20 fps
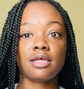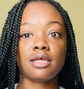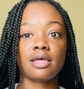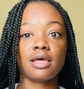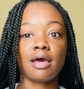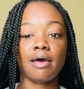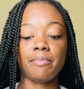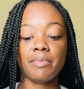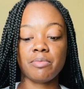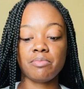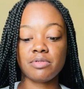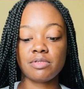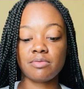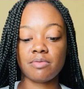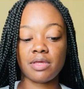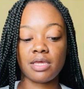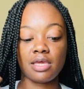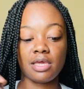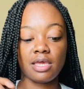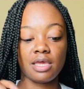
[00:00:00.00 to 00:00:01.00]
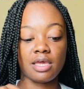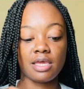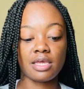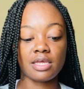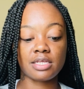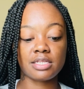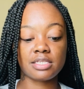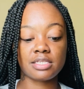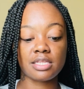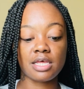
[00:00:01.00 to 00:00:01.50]
I made me some
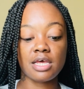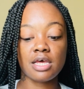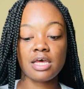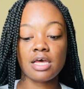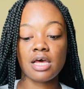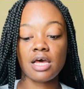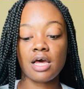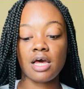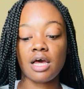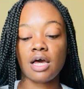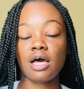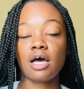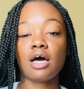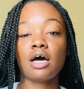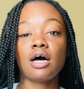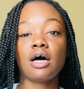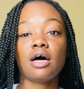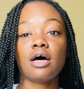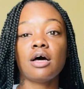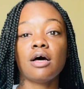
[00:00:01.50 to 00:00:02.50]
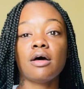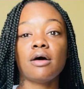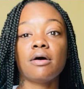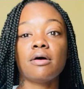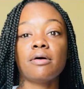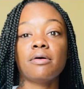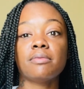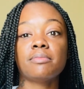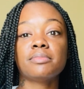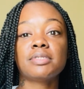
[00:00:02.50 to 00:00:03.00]
eggs,
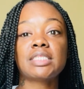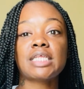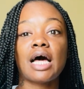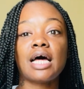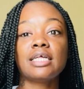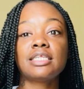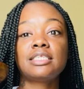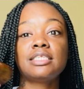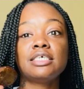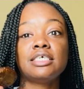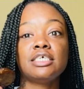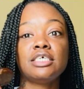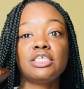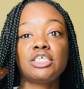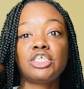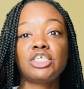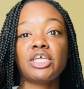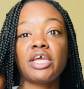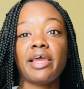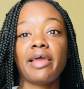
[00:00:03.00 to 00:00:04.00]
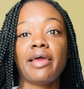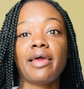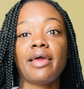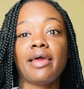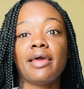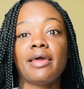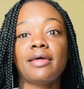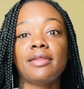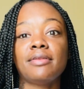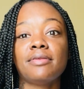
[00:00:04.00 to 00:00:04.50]
sausage,
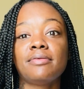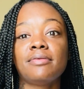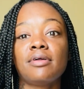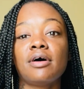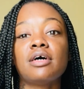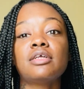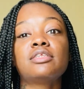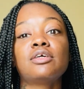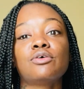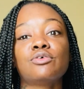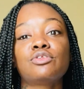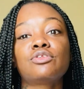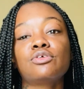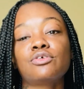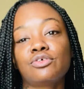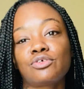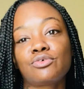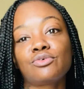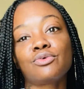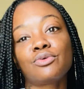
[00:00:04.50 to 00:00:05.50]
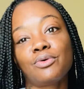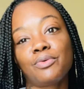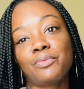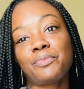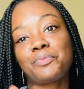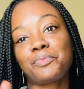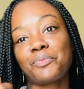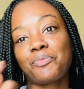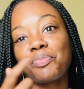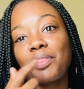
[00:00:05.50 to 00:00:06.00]
and a toaster strudel.
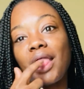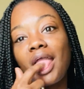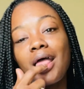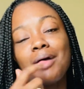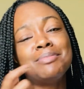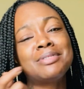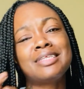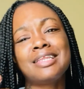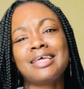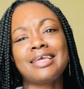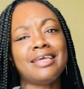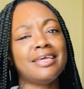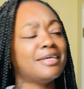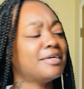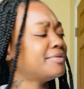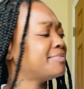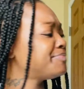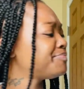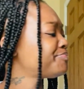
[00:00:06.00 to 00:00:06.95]
I'm still a kid.